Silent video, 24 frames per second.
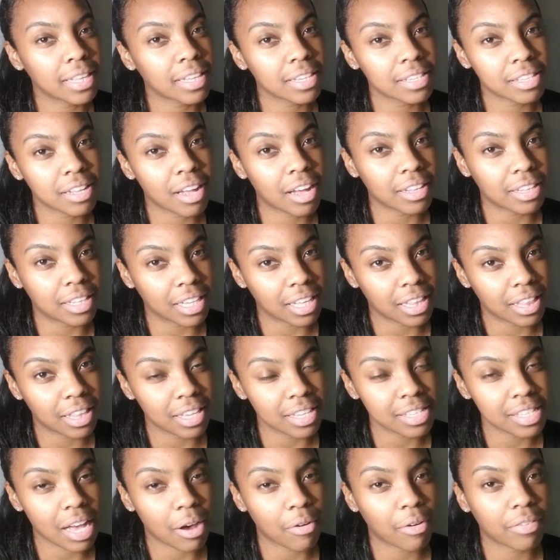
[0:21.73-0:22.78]
does not need
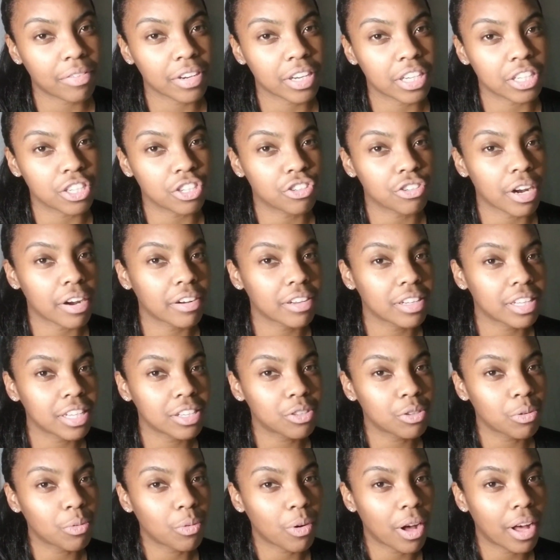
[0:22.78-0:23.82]
this. However, contrarily
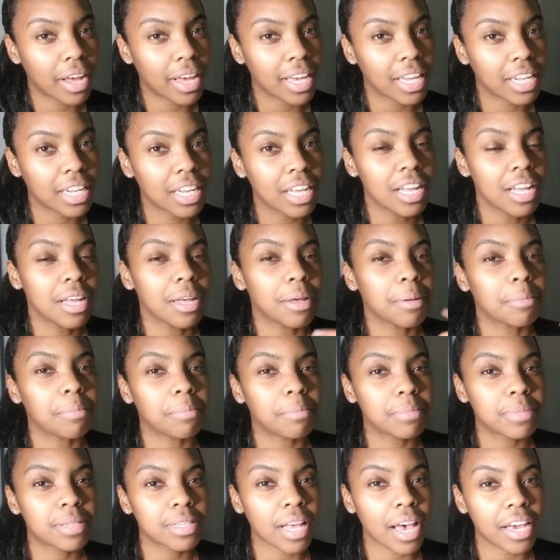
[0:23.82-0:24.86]
to wine,
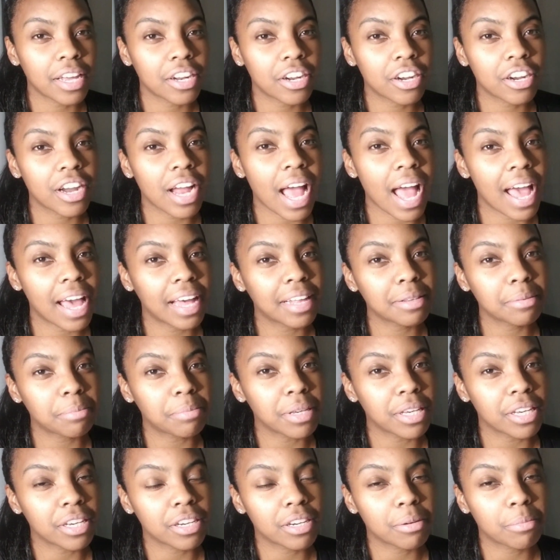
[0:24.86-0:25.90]
cider and
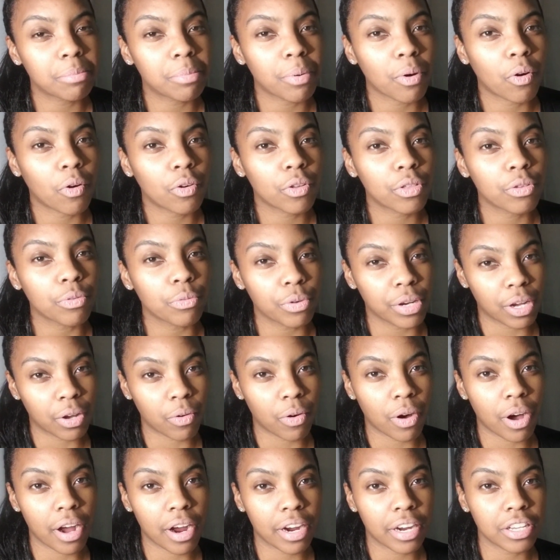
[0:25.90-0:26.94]
beer both
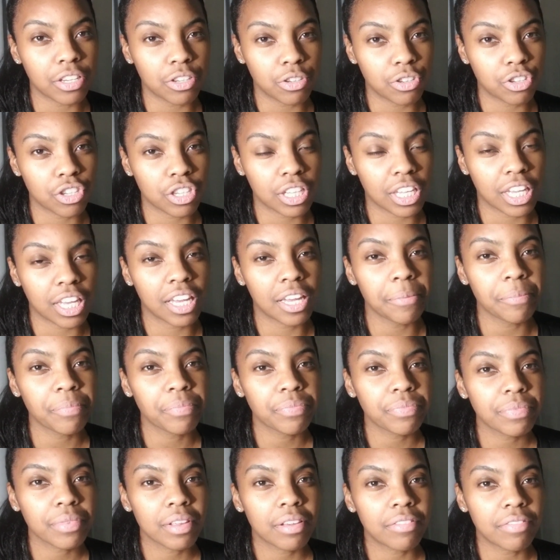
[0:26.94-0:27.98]
require usually
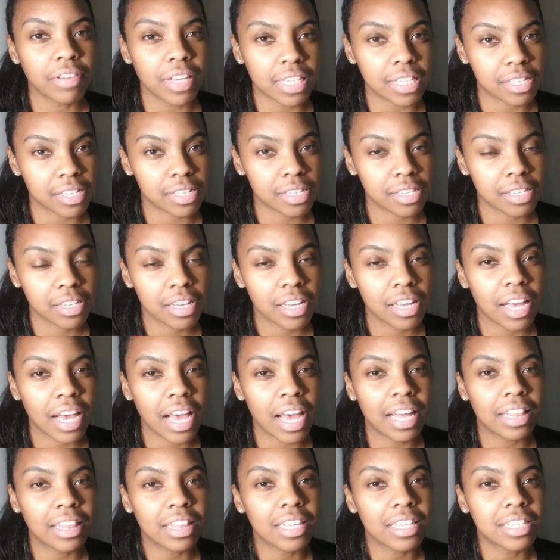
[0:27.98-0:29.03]
fizz.
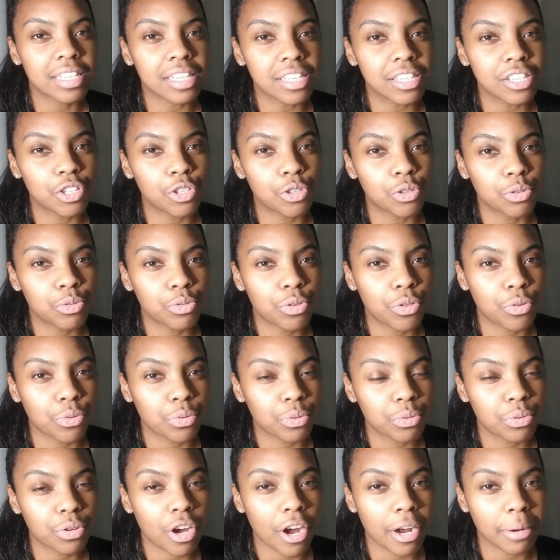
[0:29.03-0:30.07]
And this is due
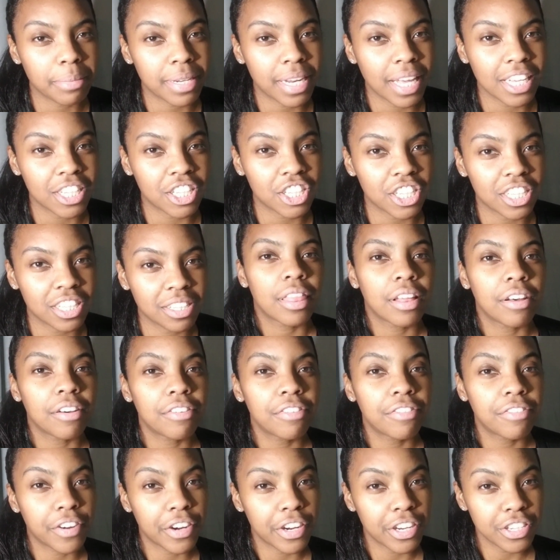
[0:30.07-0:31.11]
through carbonation. The
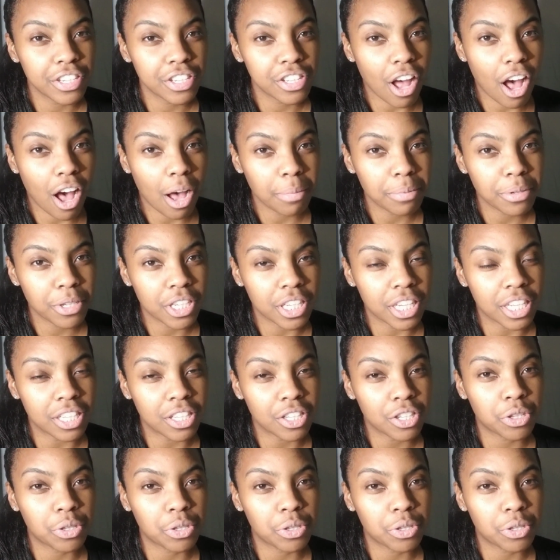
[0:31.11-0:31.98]
first option